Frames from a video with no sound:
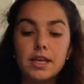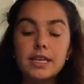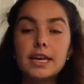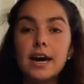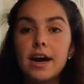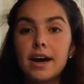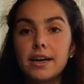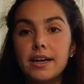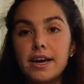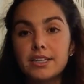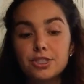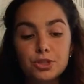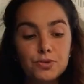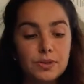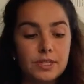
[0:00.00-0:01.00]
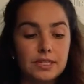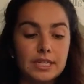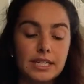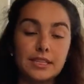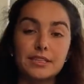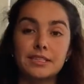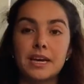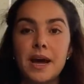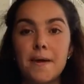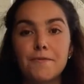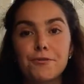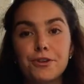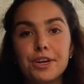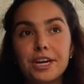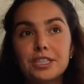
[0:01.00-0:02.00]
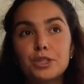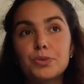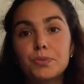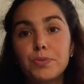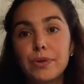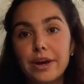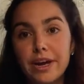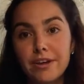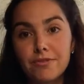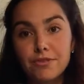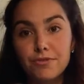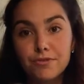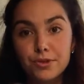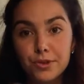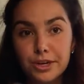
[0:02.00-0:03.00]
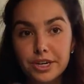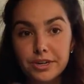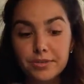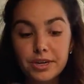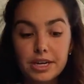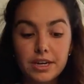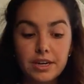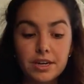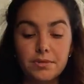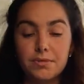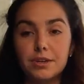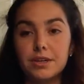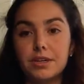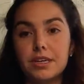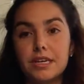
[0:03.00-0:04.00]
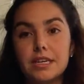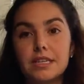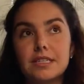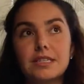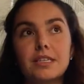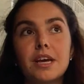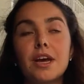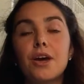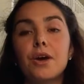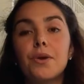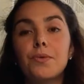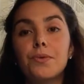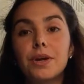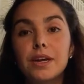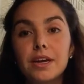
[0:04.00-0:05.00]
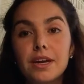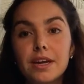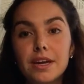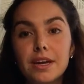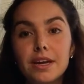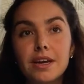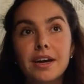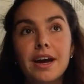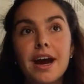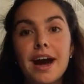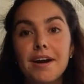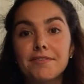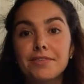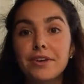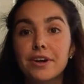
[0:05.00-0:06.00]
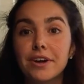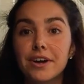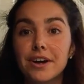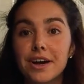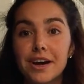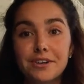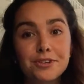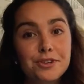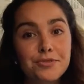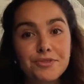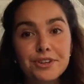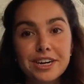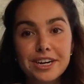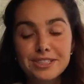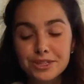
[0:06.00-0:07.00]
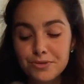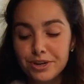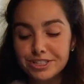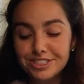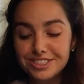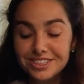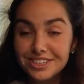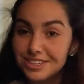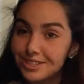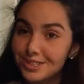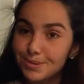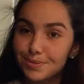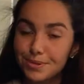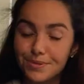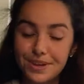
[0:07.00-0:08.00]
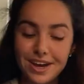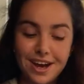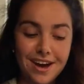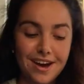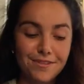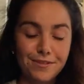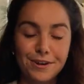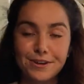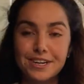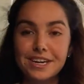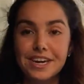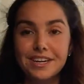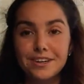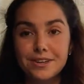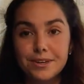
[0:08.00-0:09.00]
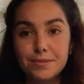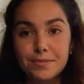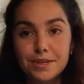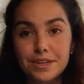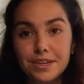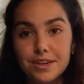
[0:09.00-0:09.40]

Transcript: yeah, and I just want to take the time for you guys to pray for Florida right now, because we have, I don't know if you guys are watching the news, but we have Hurricane Irma